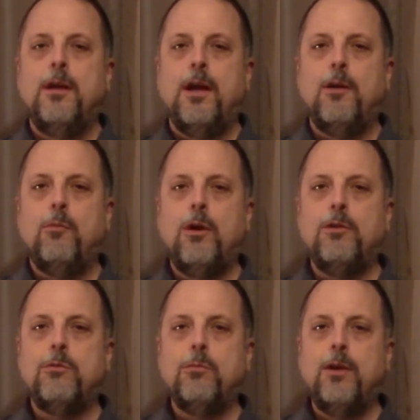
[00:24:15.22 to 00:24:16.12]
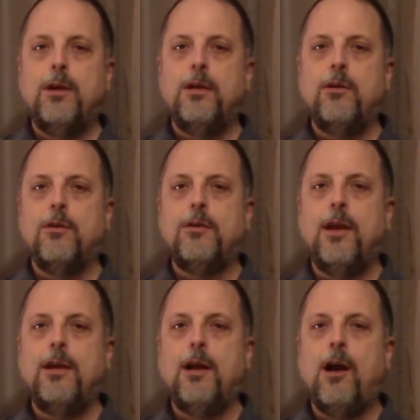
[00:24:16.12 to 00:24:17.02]
and what is really going to
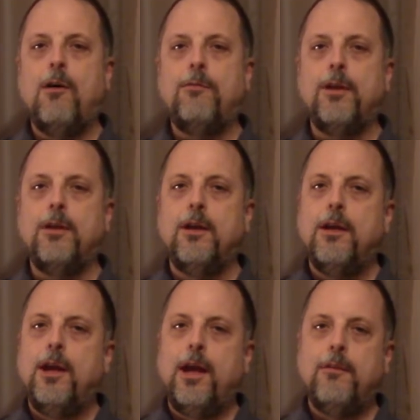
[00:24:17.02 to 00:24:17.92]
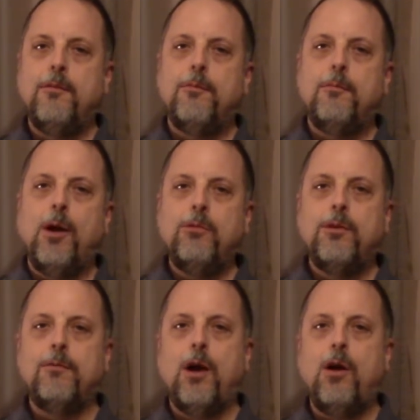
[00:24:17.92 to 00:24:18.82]
take off, and most
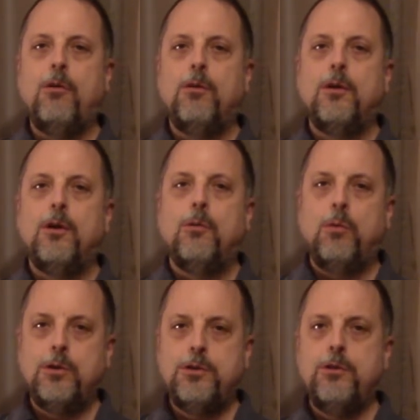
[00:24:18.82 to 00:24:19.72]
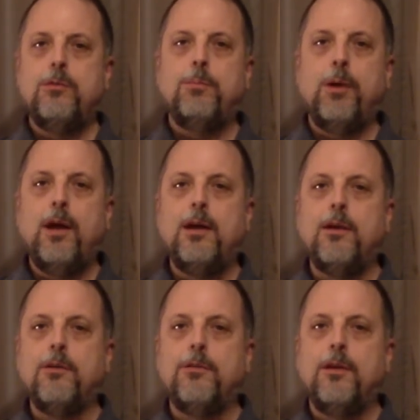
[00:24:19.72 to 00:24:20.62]
of all, what you, the
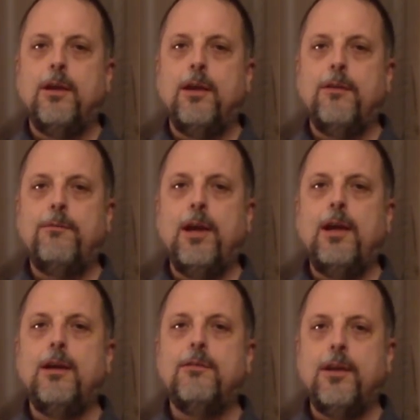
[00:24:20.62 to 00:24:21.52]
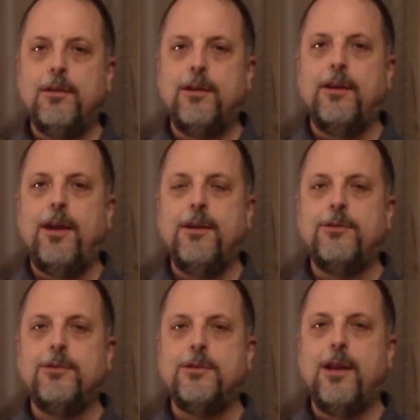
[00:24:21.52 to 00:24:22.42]
players and the fans and the
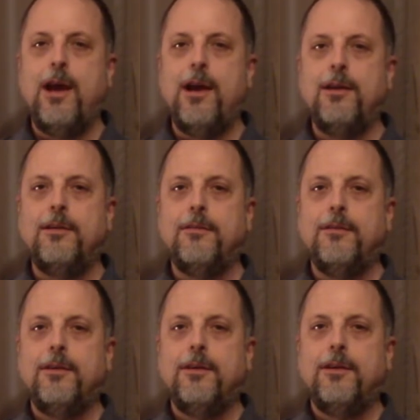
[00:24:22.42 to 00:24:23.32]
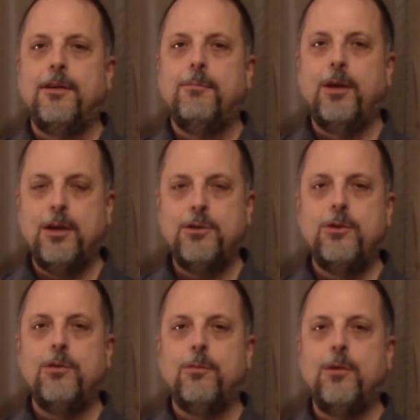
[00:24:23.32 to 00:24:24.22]
collectors, like, because
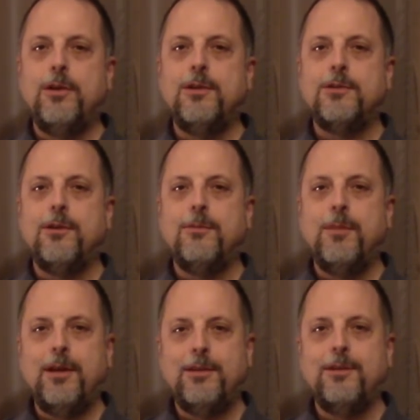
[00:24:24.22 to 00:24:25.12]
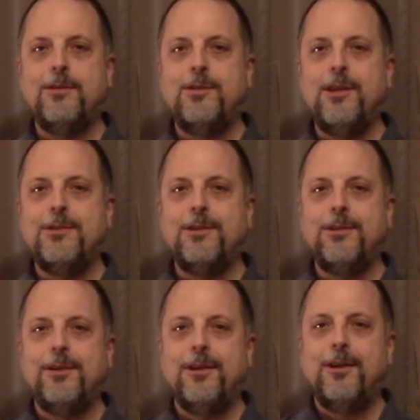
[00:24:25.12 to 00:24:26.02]
you're the one that's going to make the
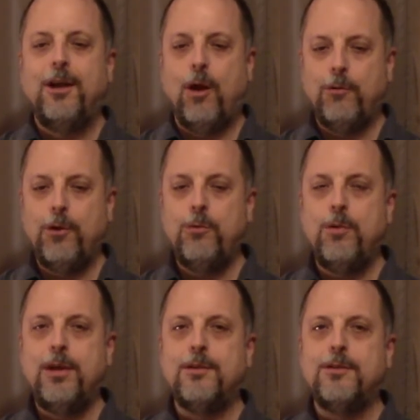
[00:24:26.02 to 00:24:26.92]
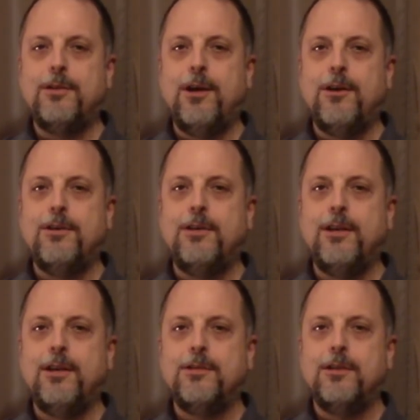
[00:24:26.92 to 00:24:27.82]
decision on who wins the
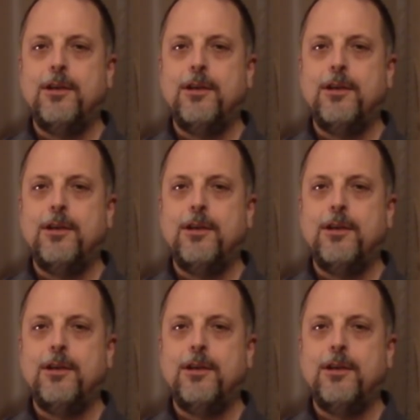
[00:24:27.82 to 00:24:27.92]
contest.